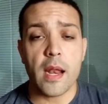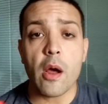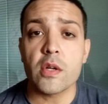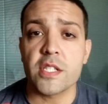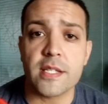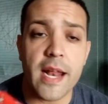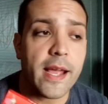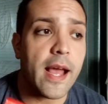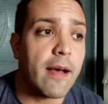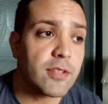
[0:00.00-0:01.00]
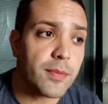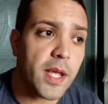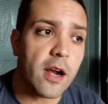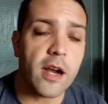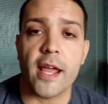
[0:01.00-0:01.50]
And I will just like have some
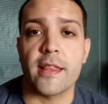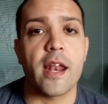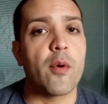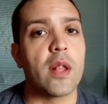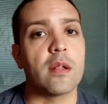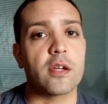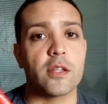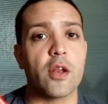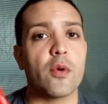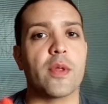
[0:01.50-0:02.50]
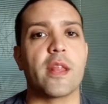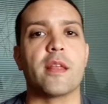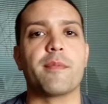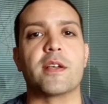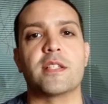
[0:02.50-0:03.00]
dinner and then I will continue reading it
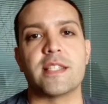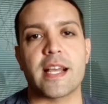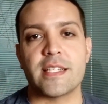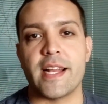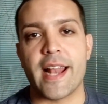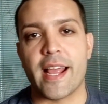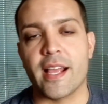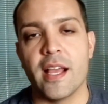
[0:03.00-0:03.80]
because it's actually like